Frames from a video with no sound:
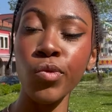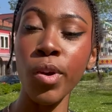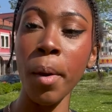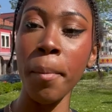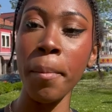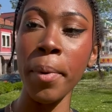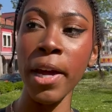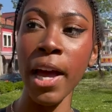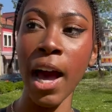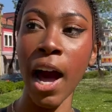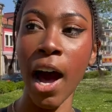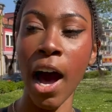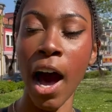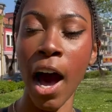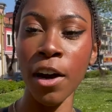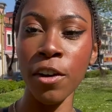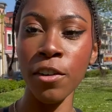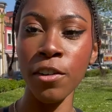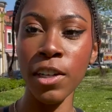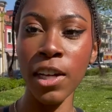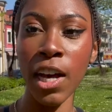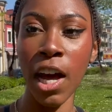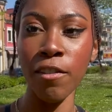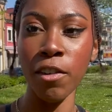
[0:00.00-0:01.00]
But yeah, I don't
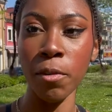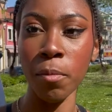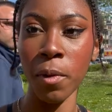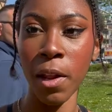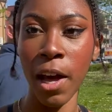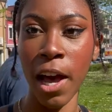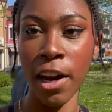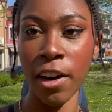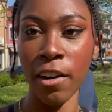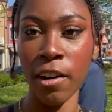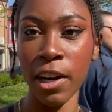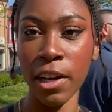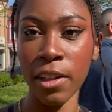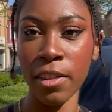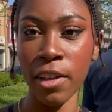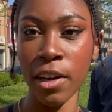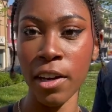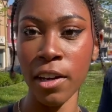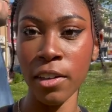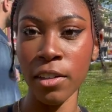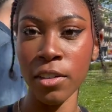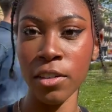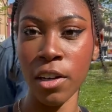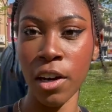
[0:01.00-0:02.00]
really have a plan or
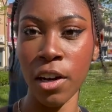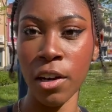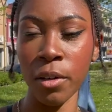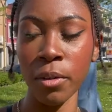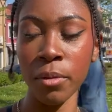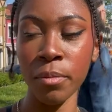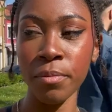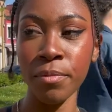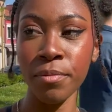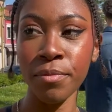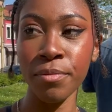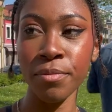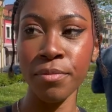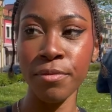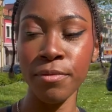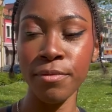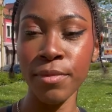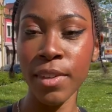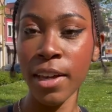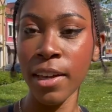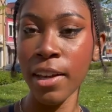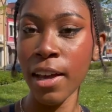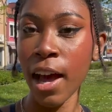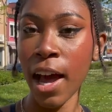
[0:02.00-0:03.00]
anything, so
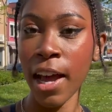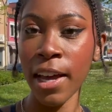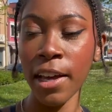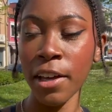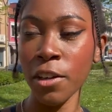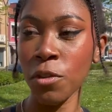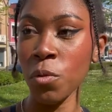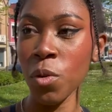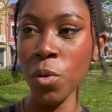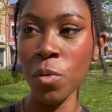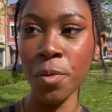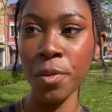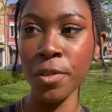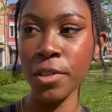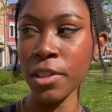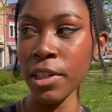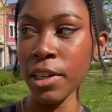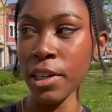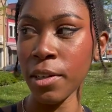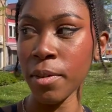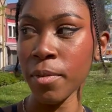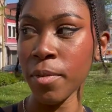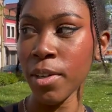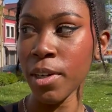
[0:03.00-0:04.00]
I guess we will
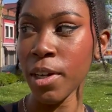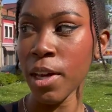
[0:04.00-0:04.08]
see.